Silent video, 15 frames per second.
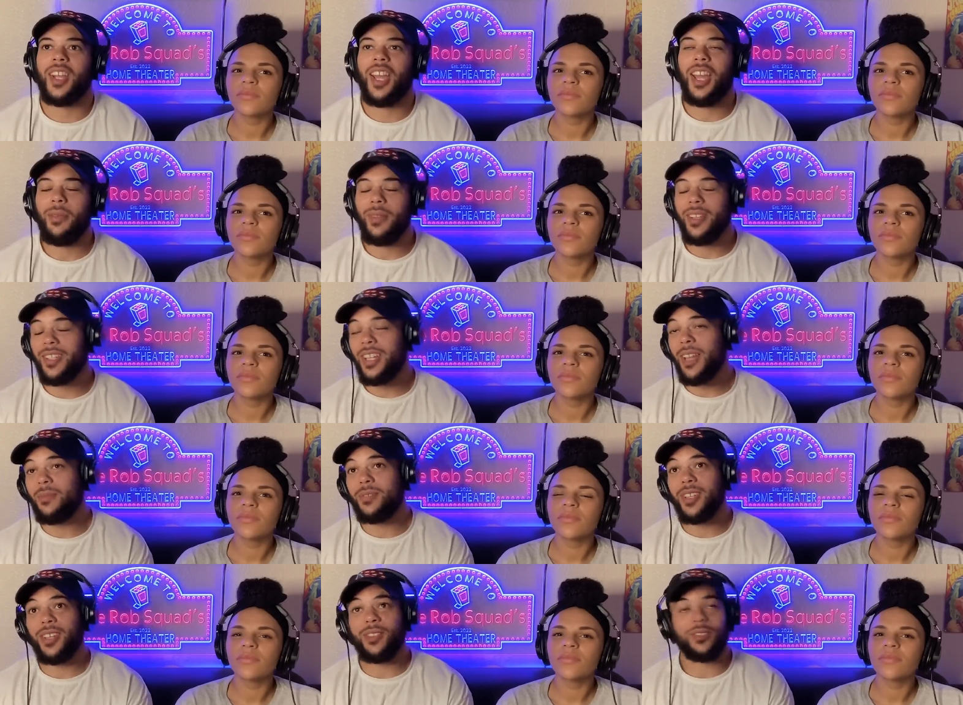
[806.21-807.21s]
Speaker 1: How many times are
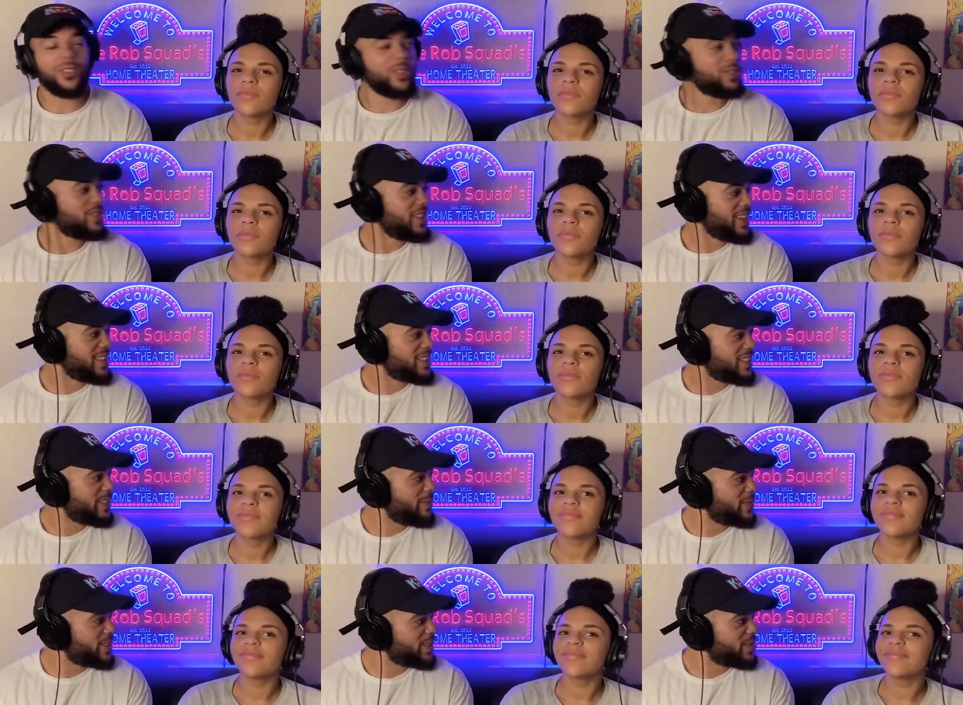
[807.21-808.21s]
they gonna show a sex scene
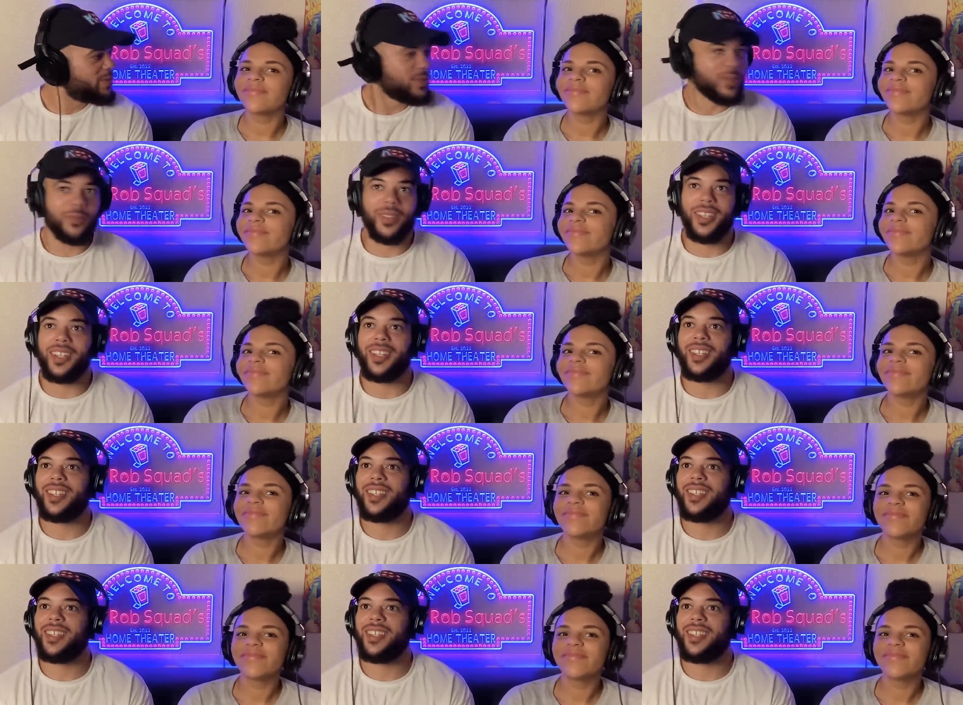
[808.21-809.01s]
with this woman?